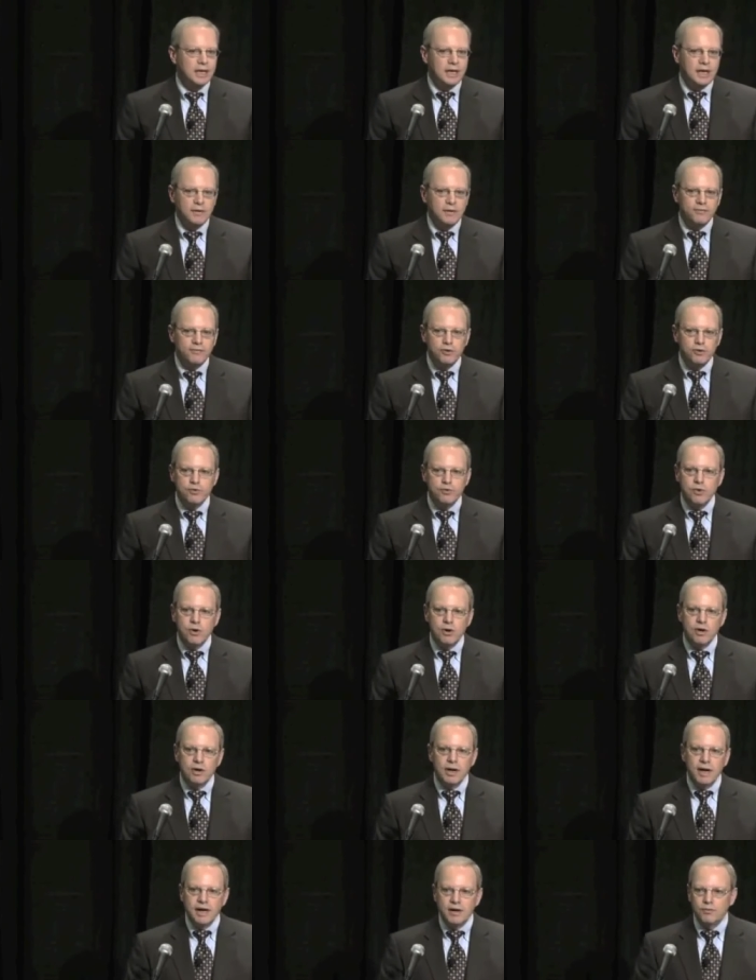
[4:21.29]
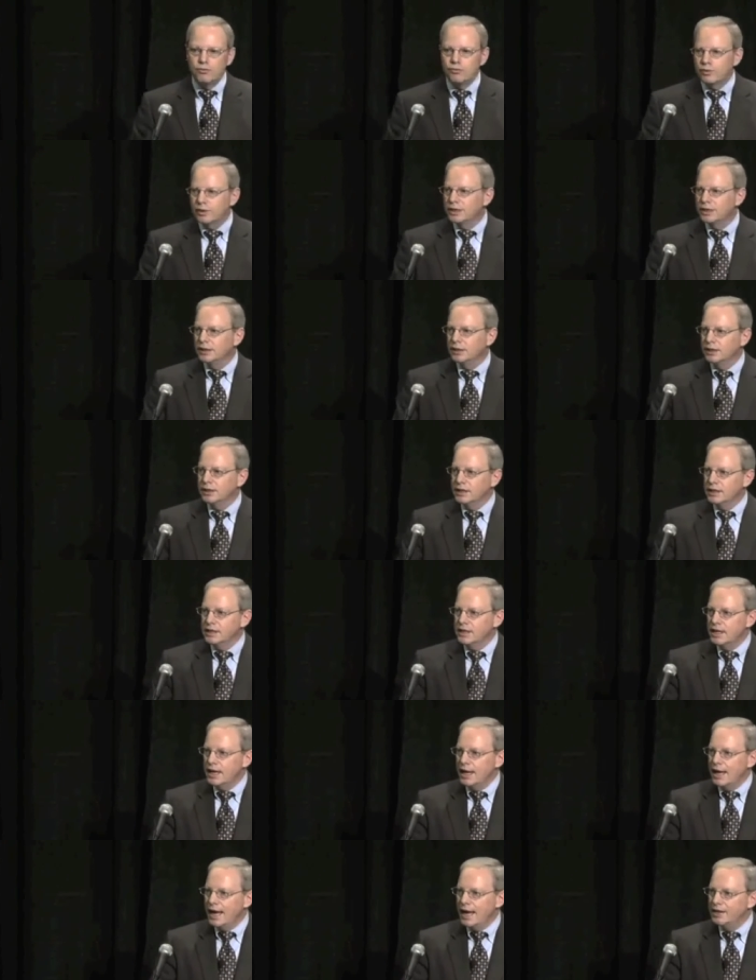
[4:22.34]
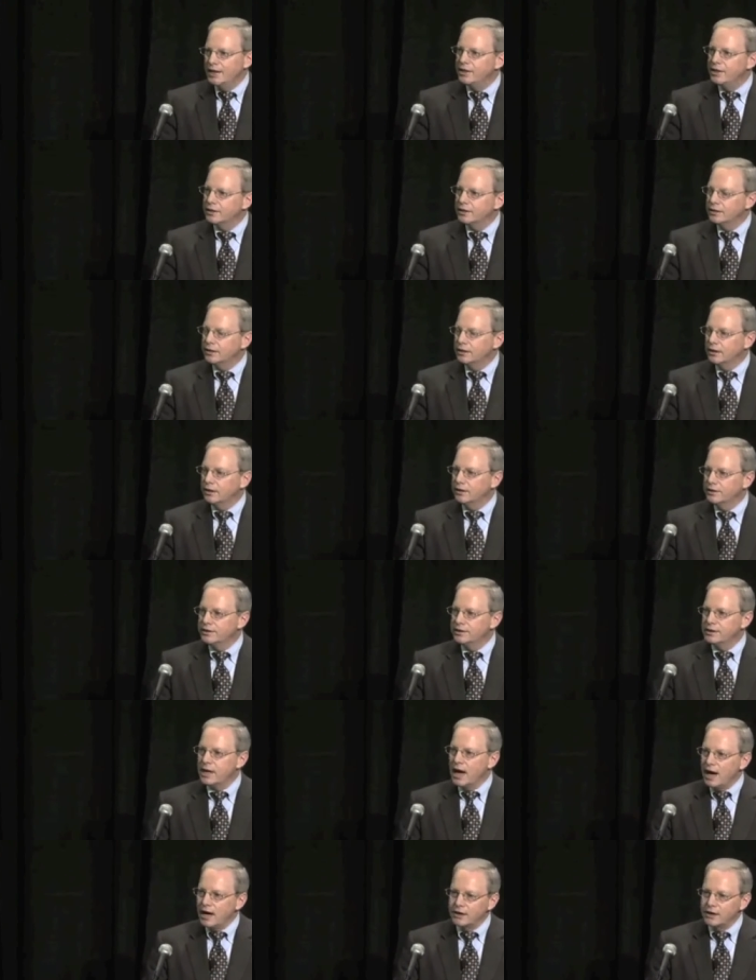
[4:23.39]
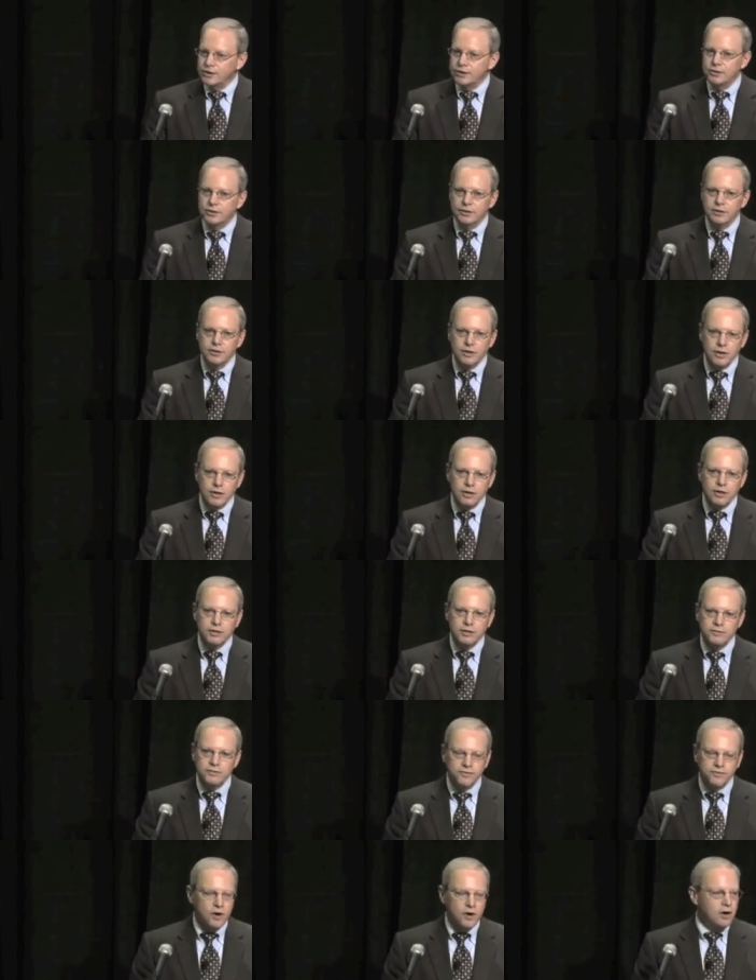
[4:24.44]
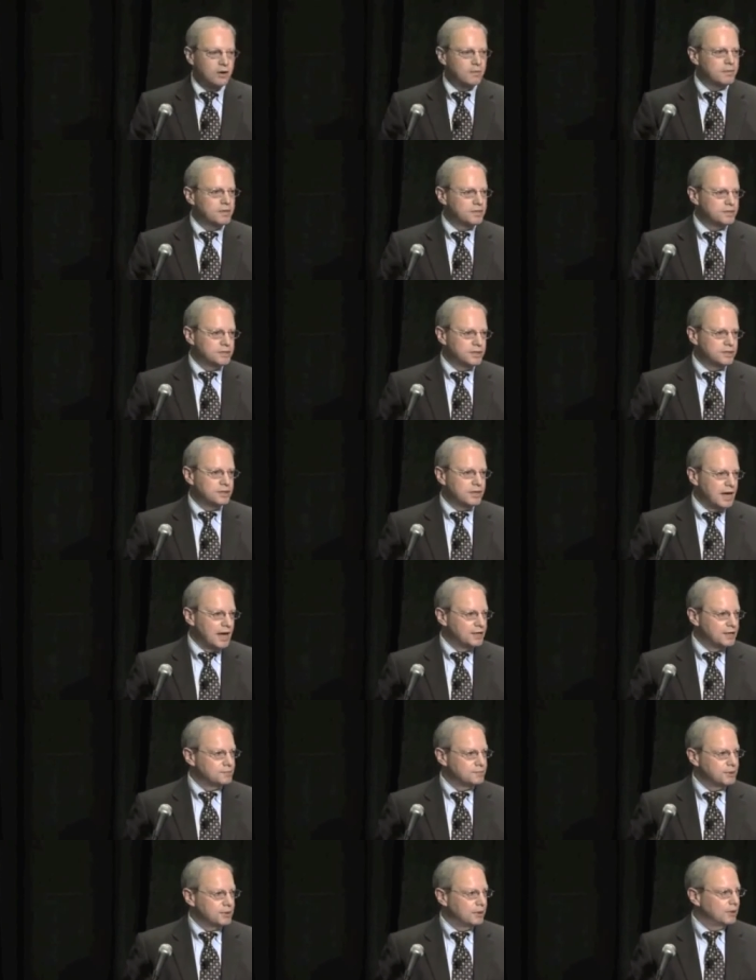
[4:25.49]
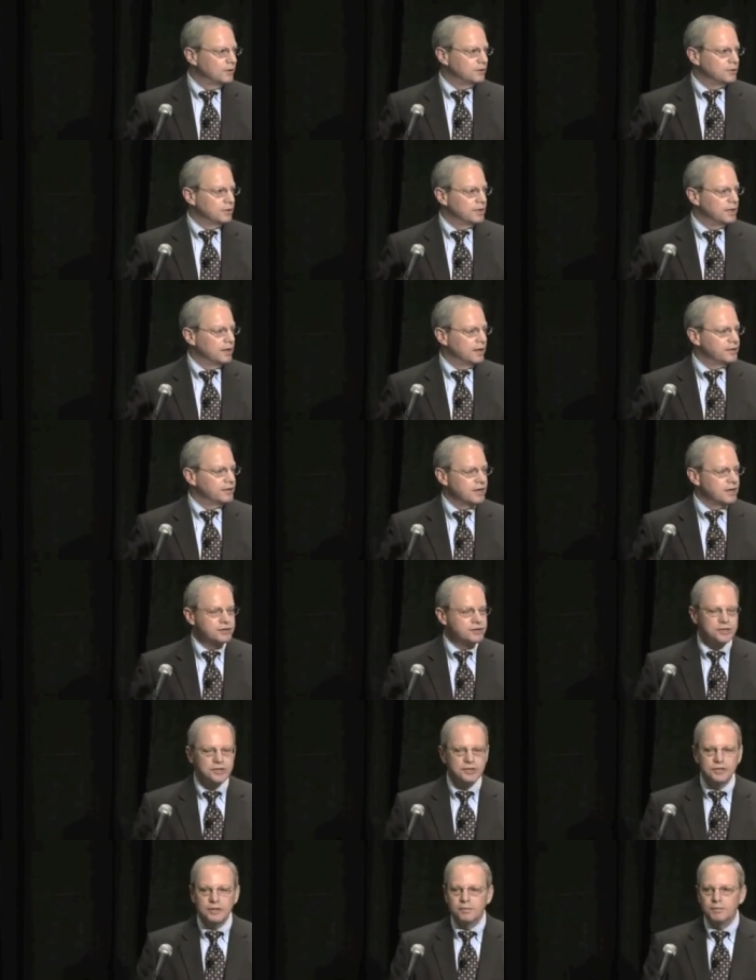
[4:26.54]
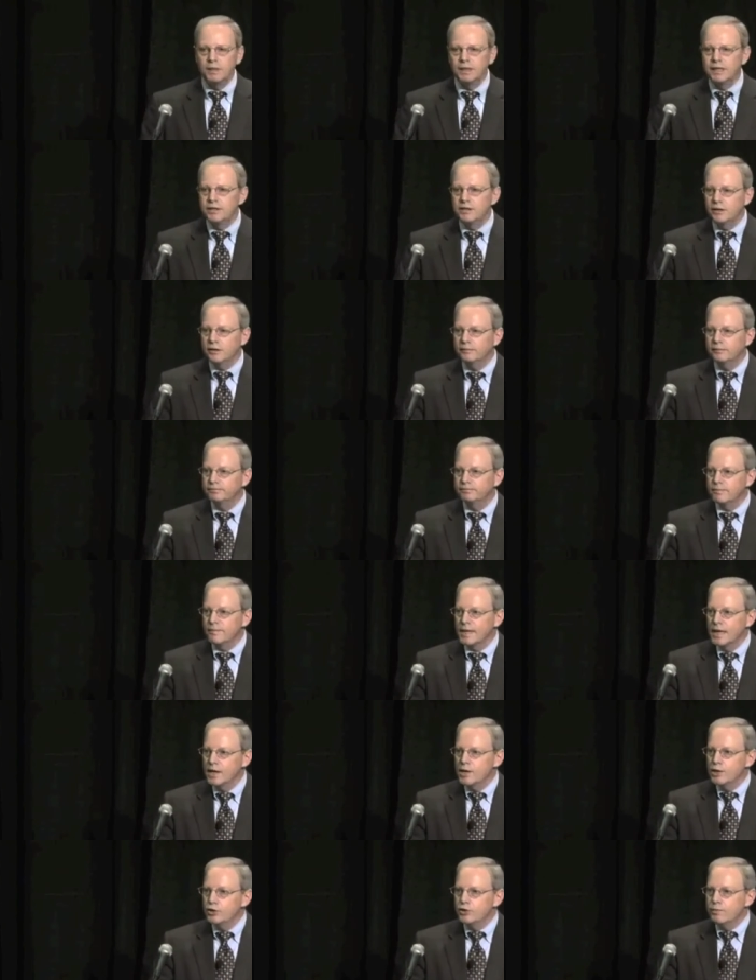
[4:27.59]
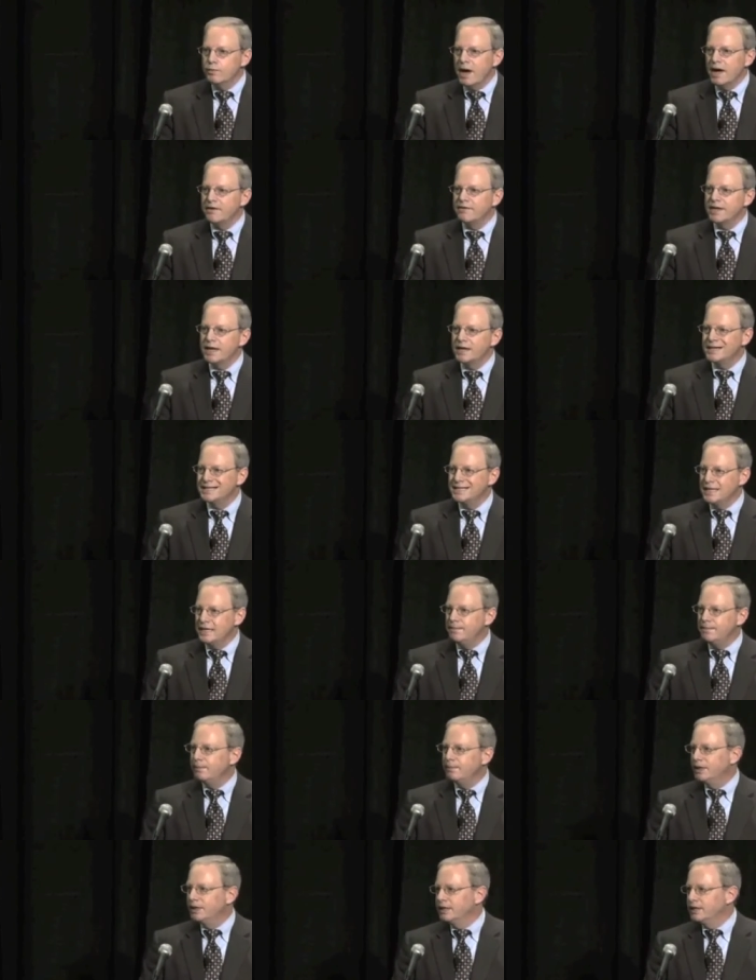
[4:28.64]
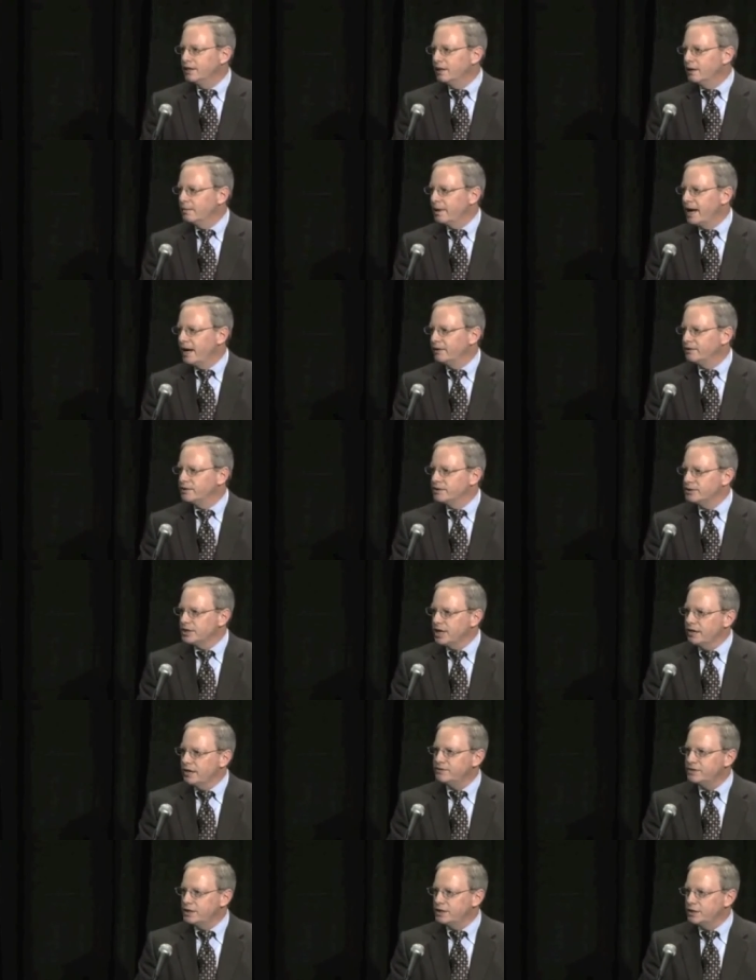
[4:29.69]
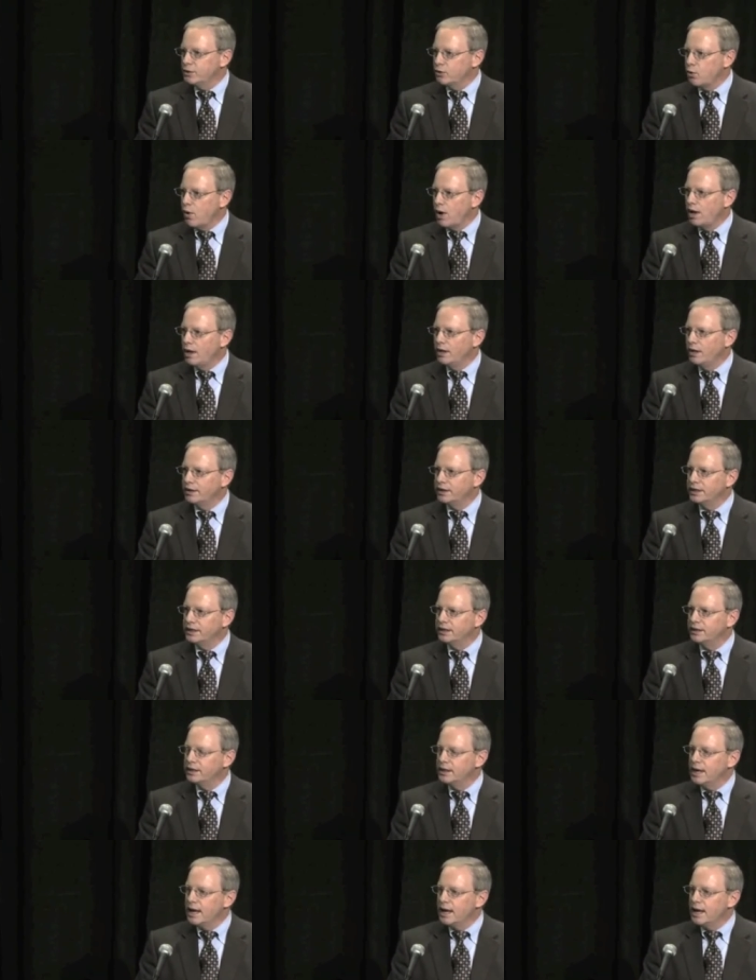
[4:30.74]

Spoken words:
if you were a really ethical doctor, nurse, pharmacist, hospital, or healthcare system leader, you might have cared deeply about safety, quality,